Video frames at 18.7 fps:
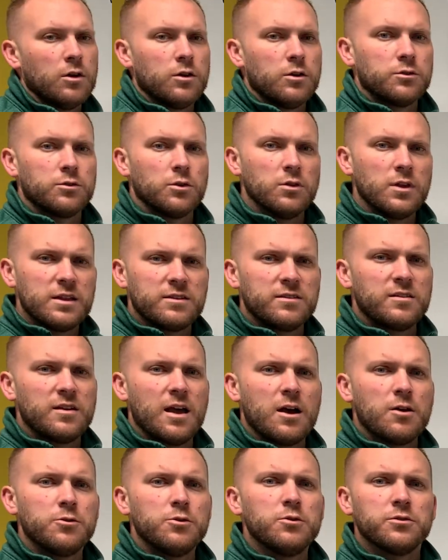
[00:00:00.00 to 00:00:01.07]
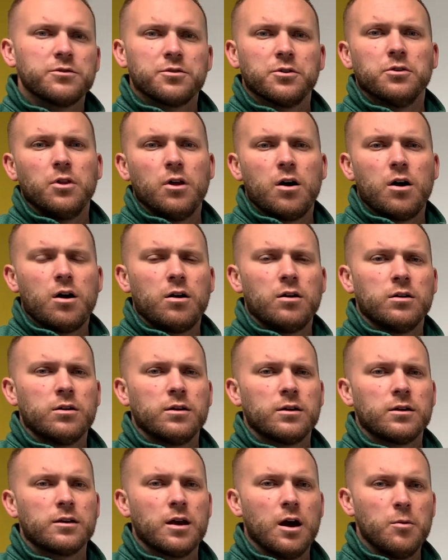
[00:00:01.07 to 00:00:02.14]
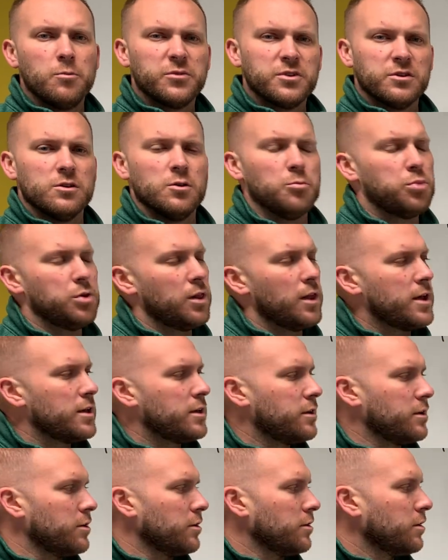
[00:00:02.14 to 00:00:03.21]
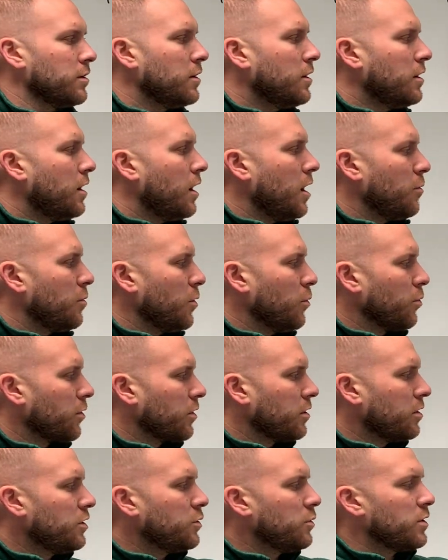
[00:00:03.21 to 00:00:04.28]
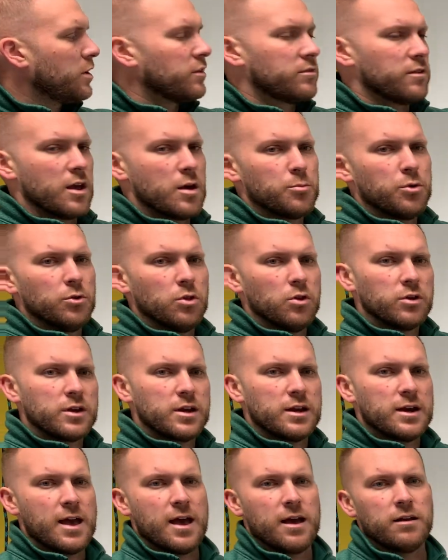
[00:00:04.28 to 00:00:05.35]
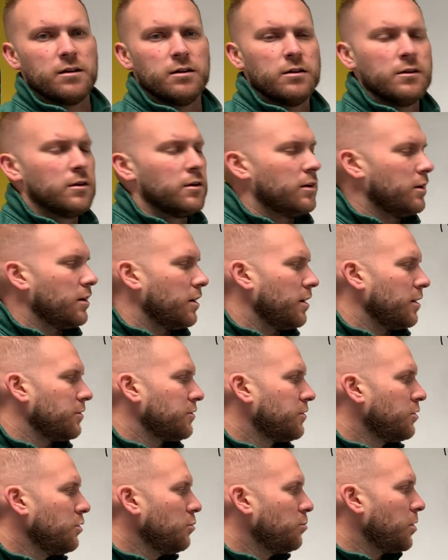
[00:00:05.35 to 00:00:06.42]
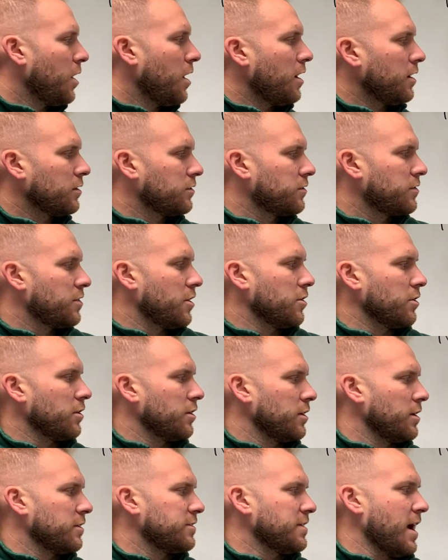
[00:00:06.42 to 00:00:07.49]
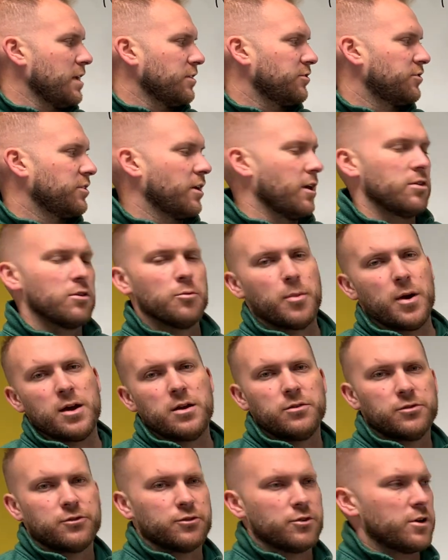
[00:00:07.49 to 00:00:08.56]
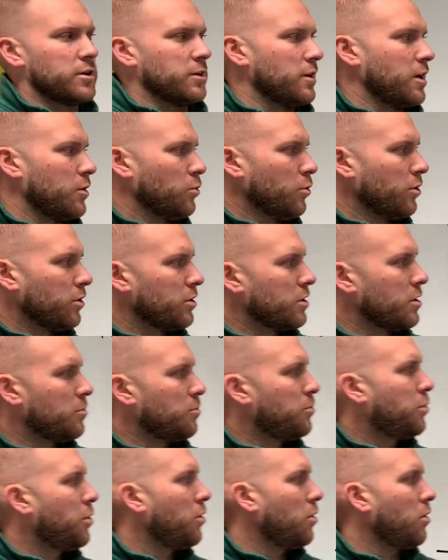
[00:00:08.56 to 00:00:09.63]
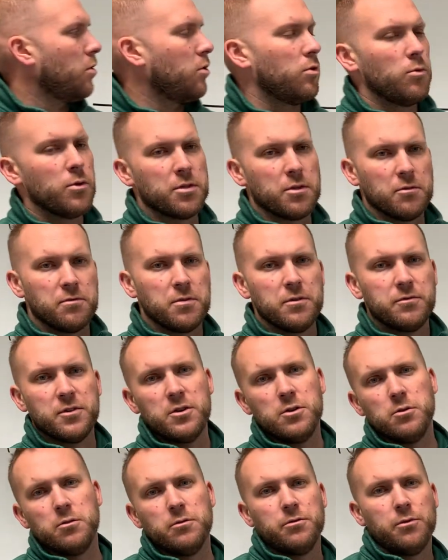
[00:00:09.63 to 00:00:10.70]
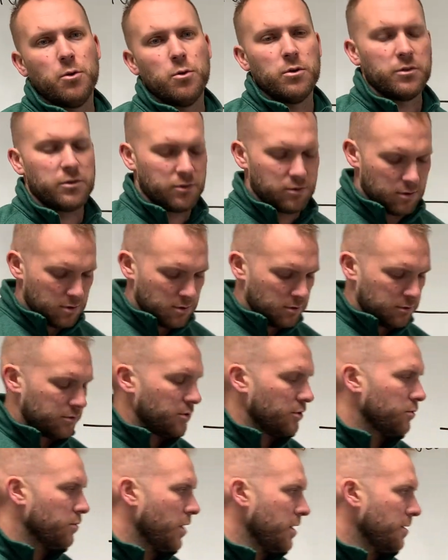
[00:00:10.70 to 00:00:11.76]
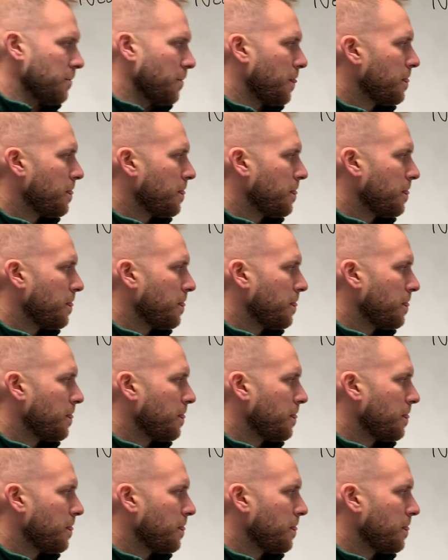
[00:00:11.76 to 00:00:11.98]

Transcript: So let's see how Newton's third law comes into play here. And we're going to do an example looking at two blocks that are attached together by a string, and we're going to pull with a 50 Newton force to the right.